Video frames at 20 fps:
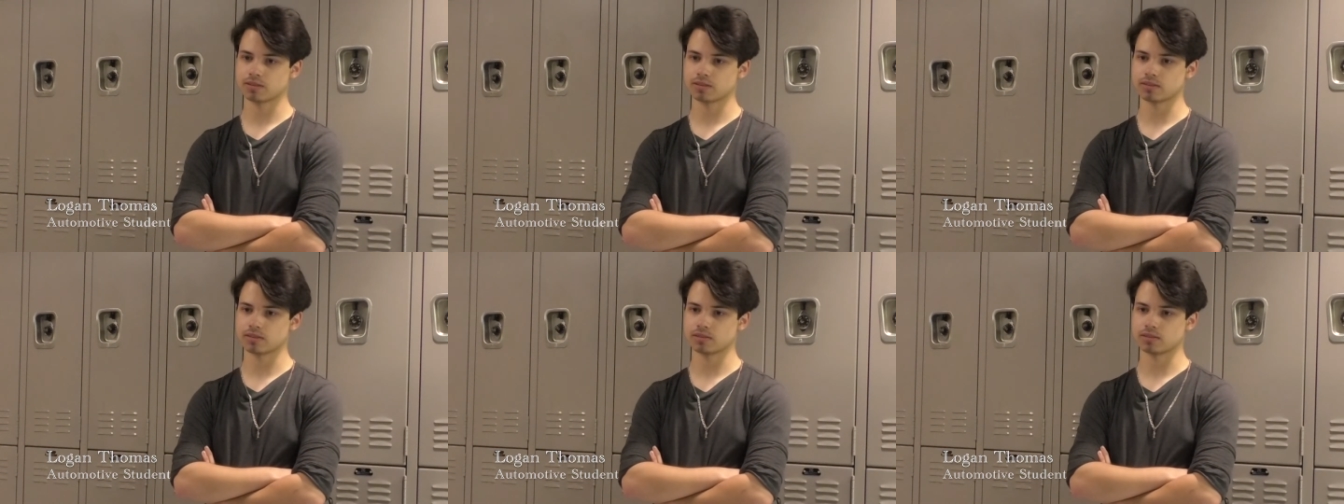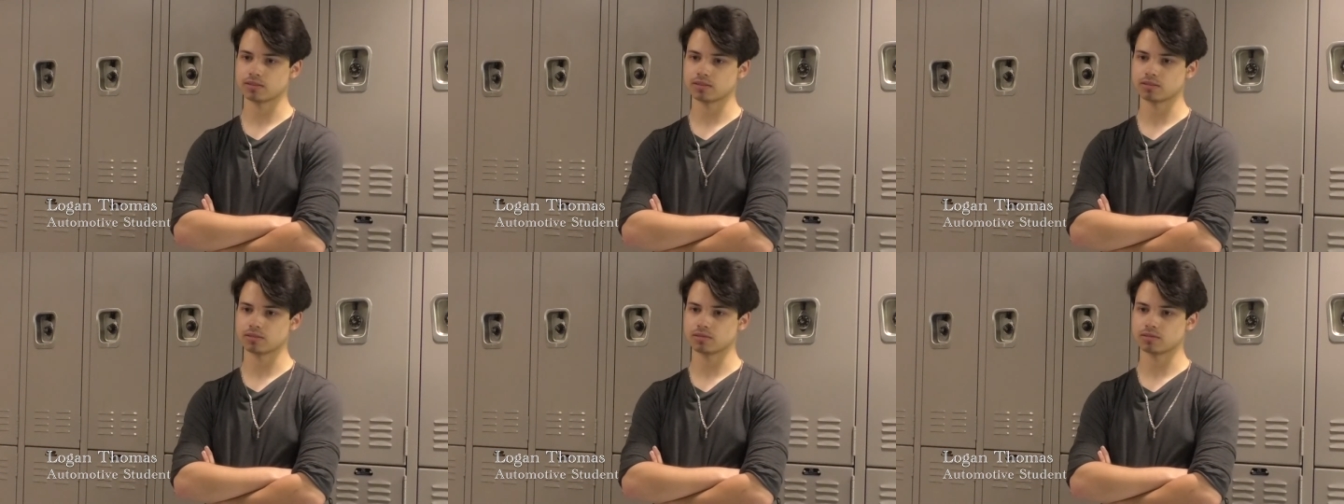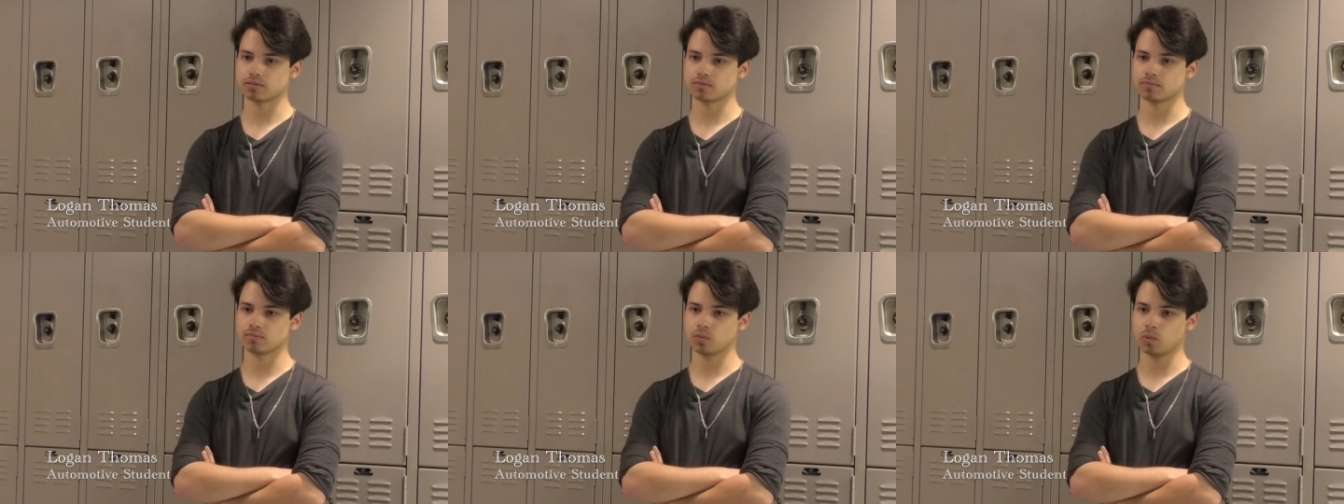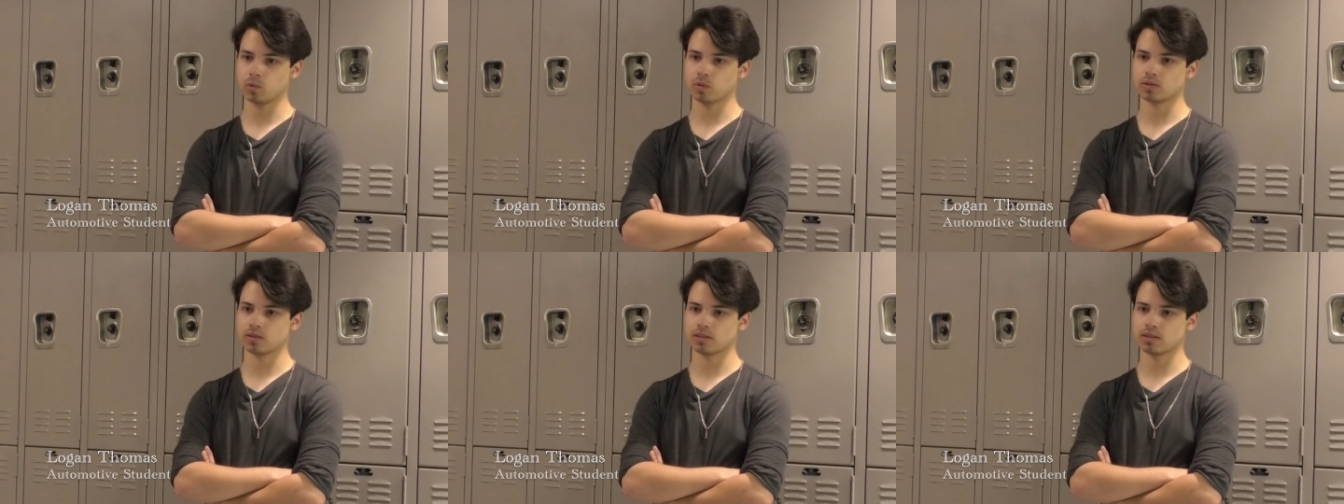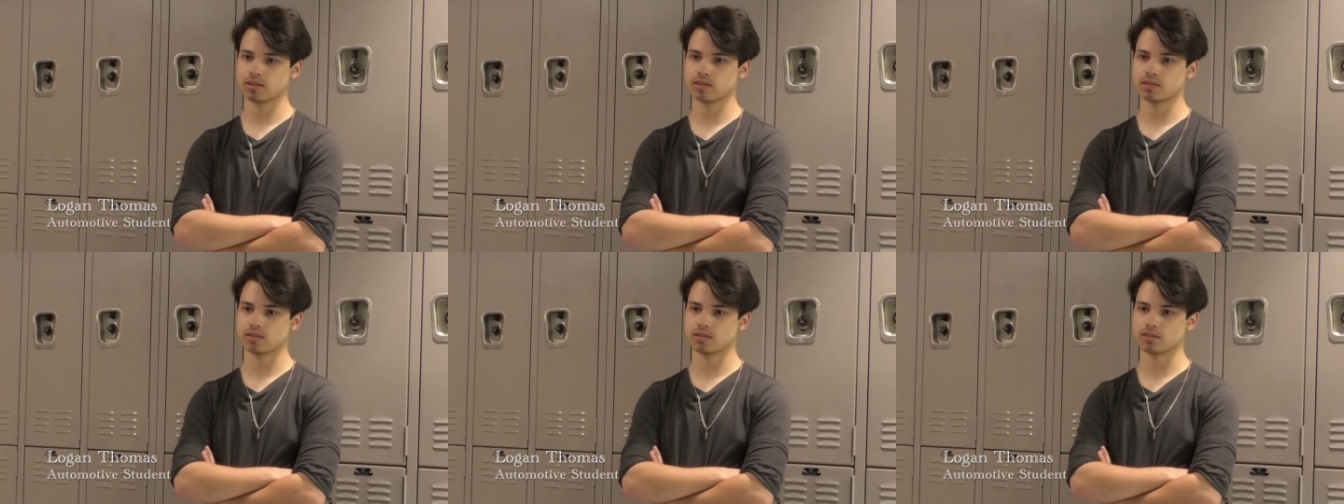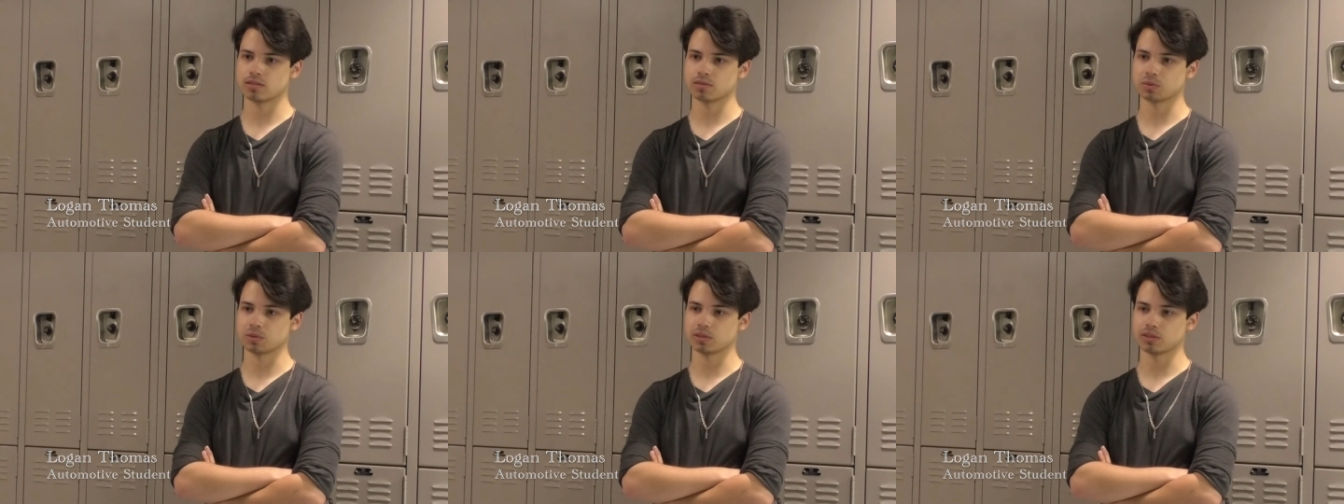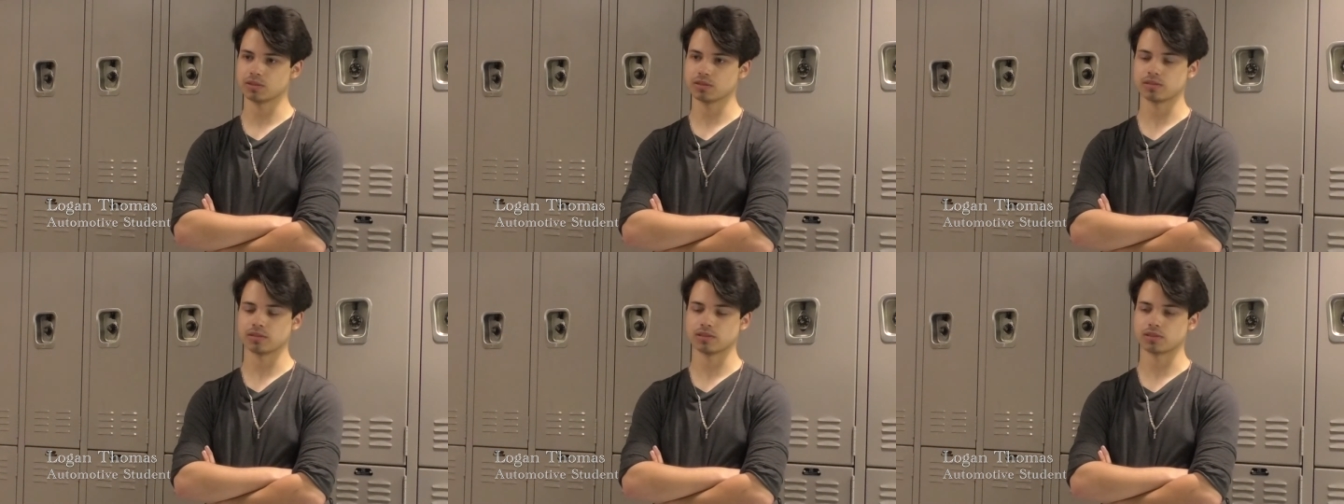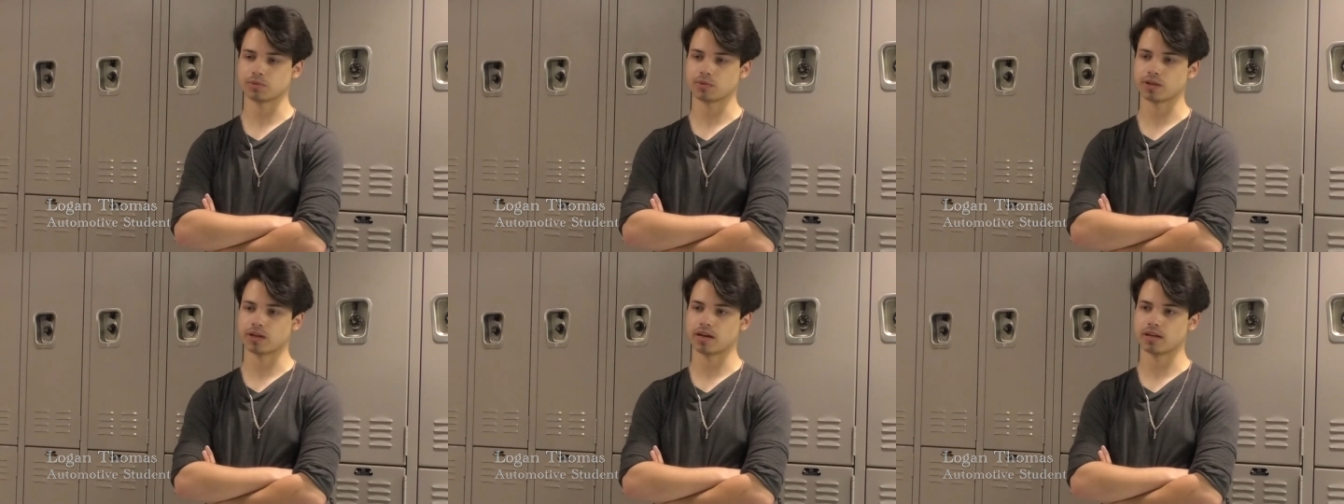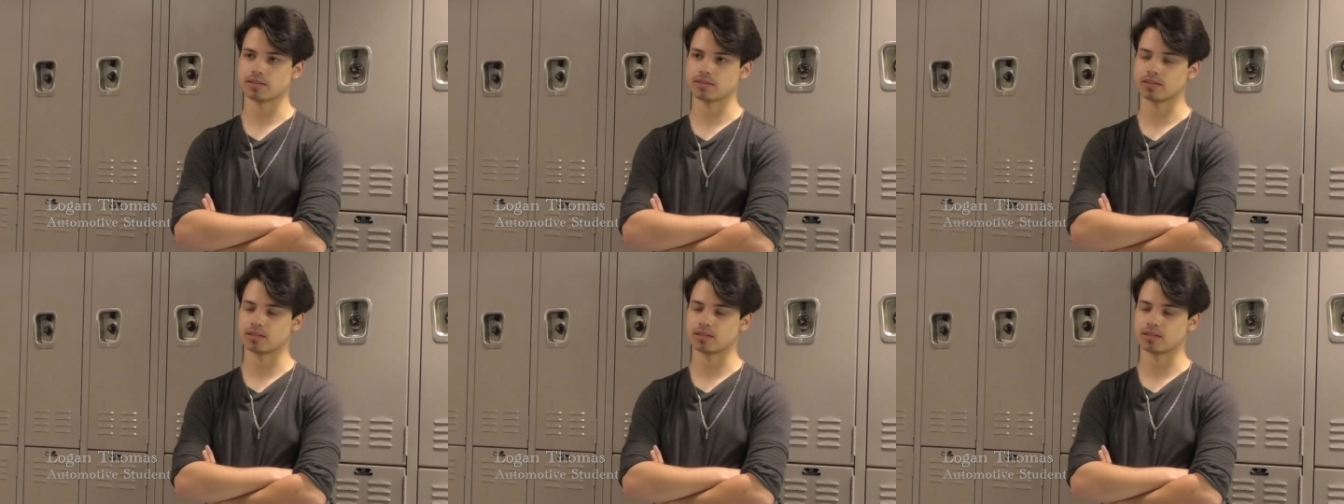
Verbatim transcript: because more or less since we're seniors, we're kind of